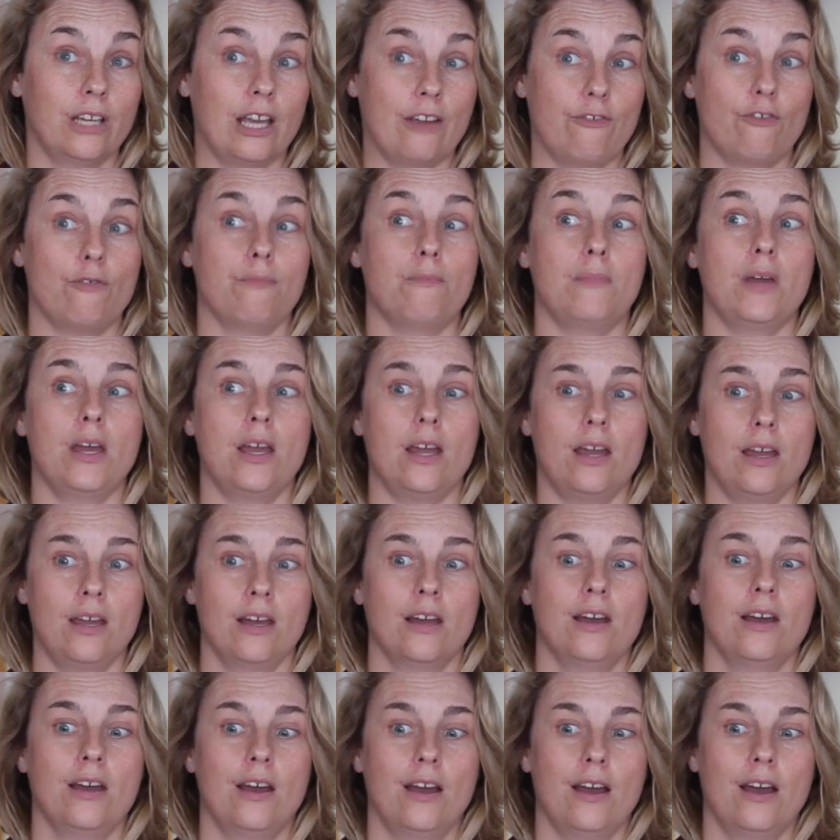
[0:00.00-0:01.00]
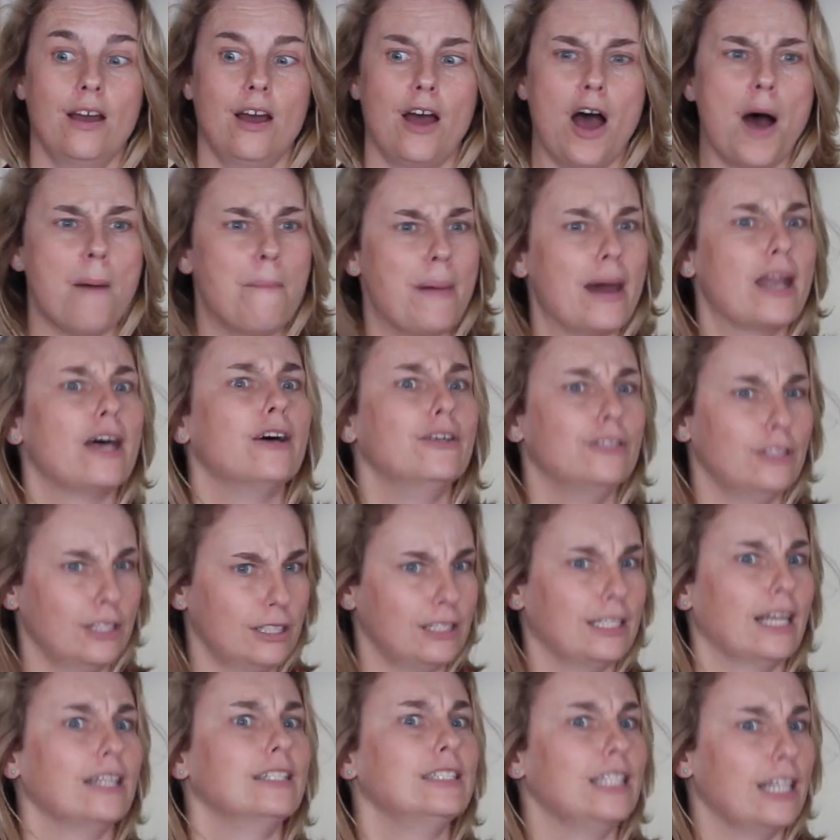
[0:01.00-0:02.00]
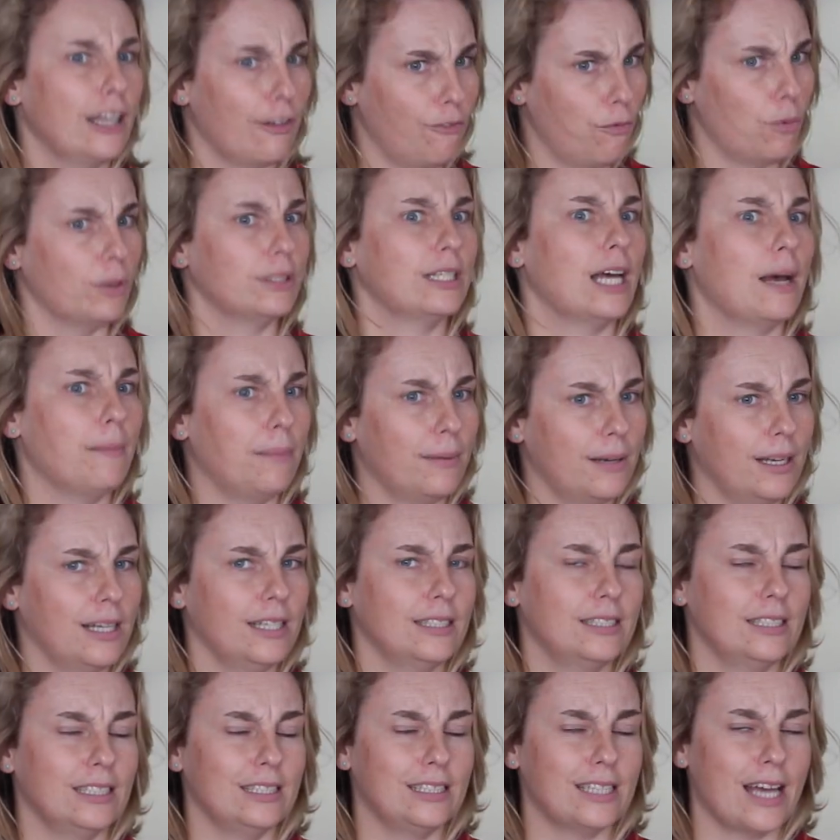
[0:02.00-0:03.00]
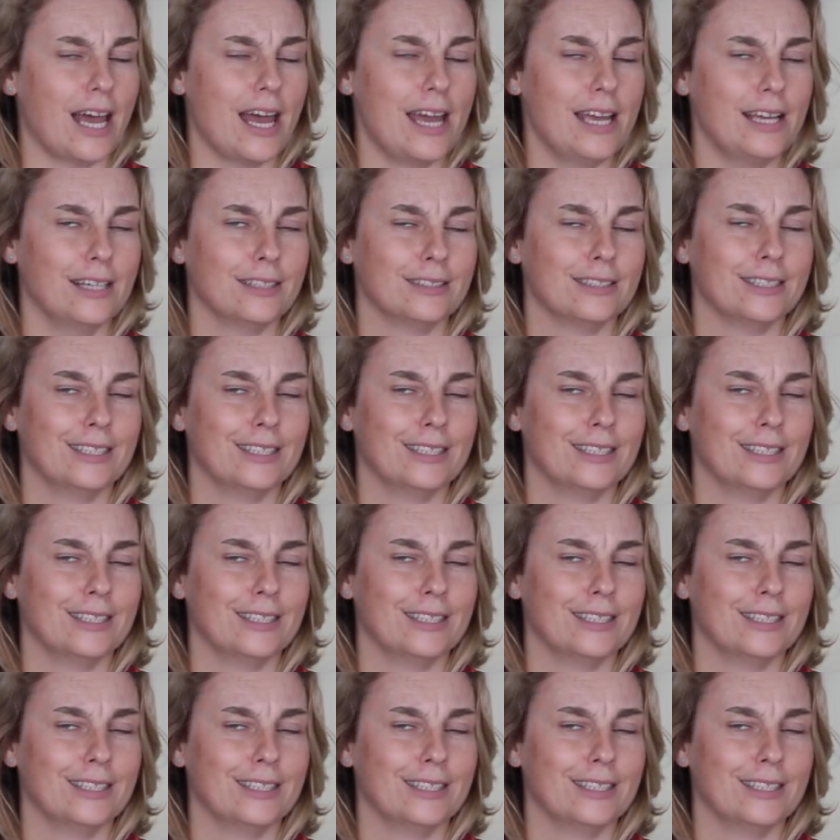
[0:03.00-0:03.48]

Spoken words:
given me a better understanding of what's happening today.